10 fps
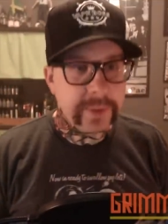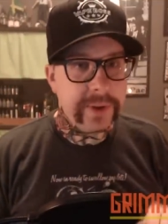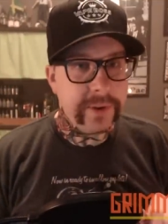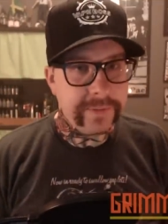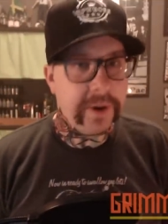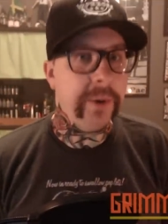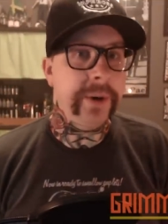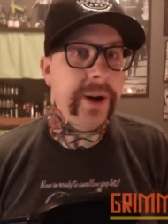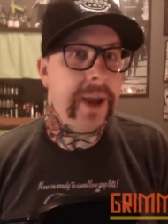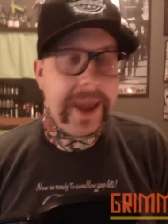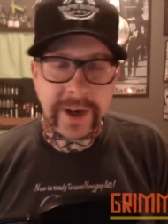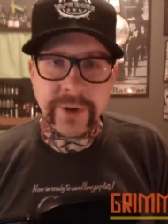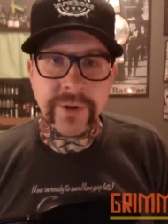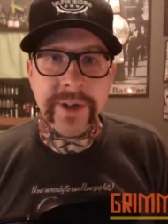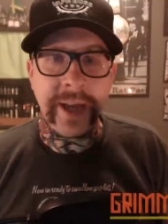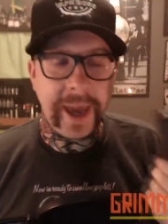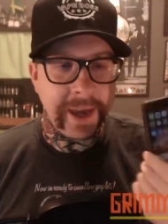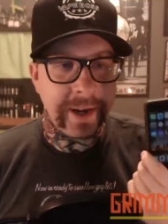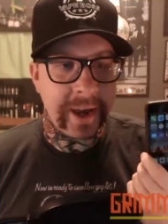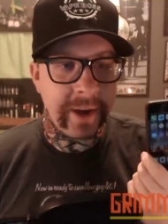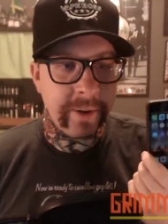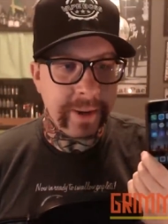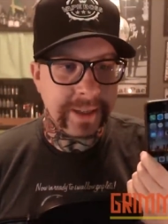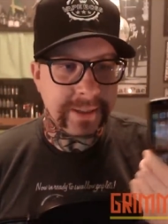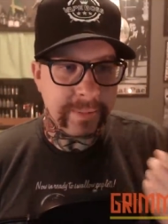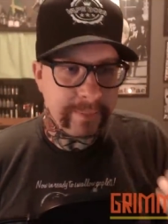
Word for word: with your phone, Android and iOS. It